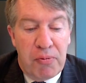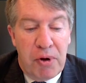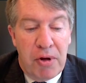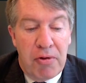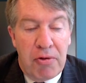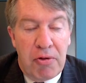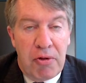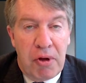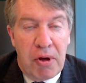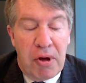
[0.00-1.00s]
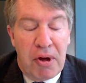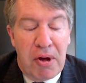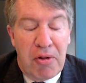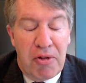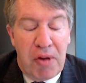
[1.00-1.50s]
was
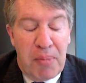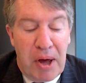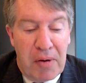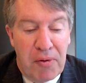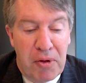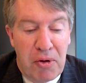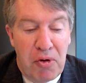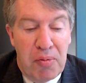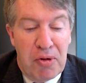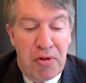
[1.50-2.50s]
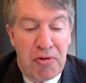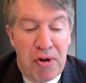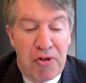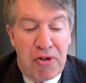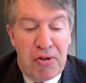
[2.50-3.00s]
a setback for the Yoon
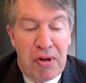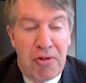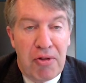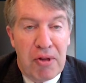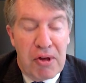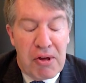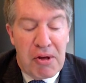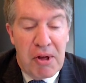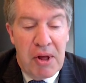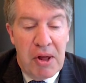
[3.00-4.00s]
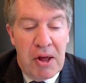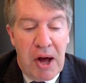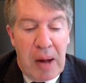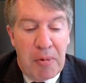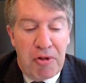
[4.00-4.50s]
administration as the
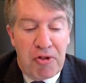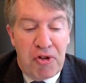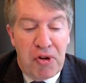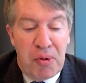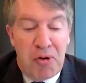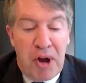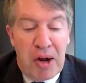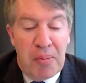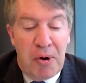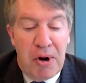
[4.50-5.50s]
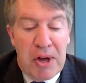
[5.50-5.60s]
opposition Democratic Party